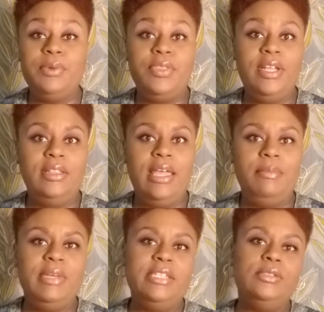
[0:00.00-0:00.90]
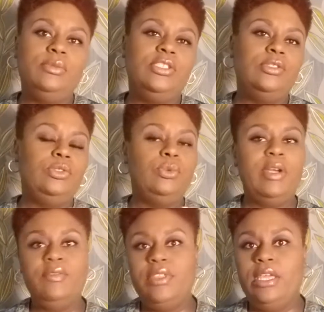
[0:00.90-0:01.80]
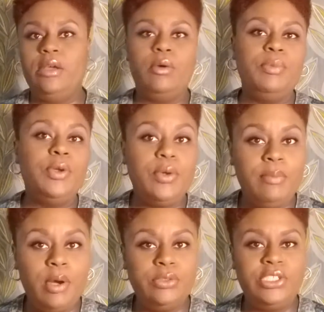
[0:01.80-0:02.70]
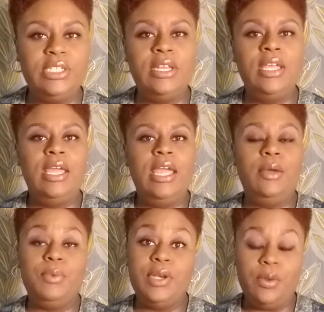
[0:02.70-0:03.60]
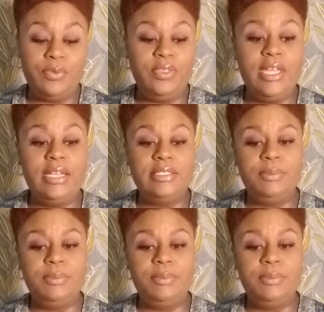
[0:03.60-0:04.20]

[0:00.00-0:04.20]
think that means we just do everything on pure emotion and we don't think.